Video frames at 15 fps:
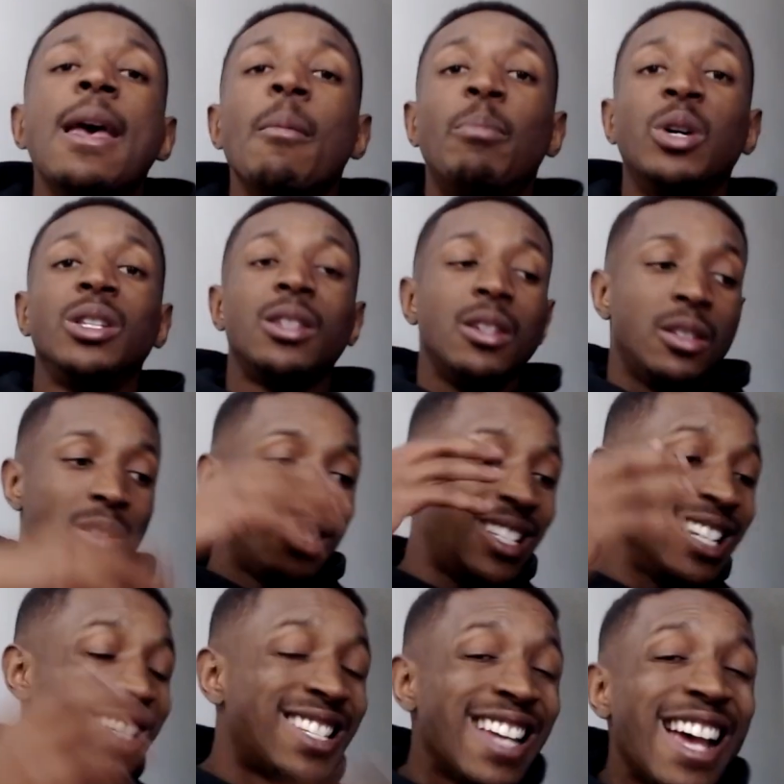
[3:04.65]
but the
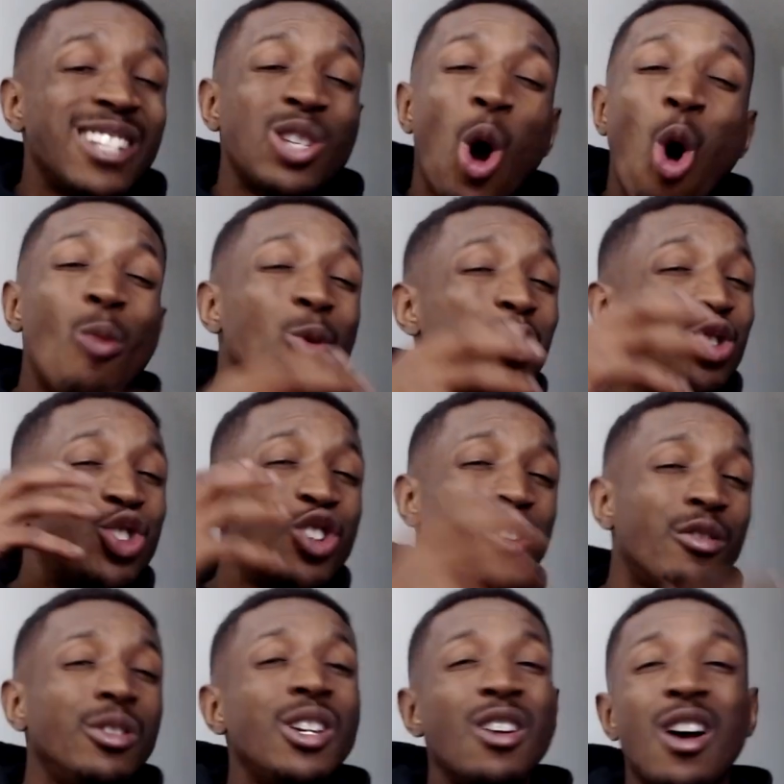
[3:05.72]
success almost
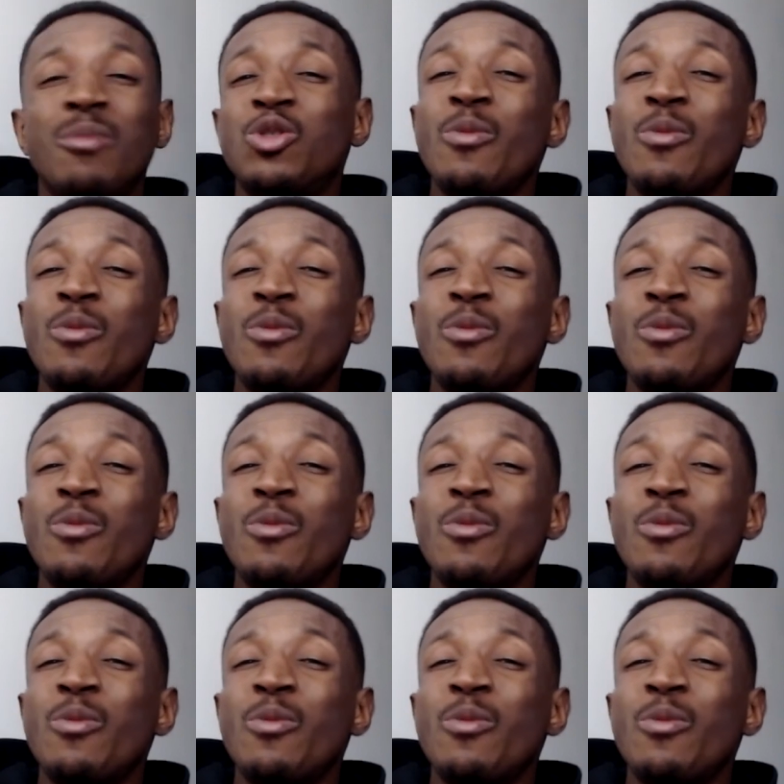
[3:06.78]
generally comes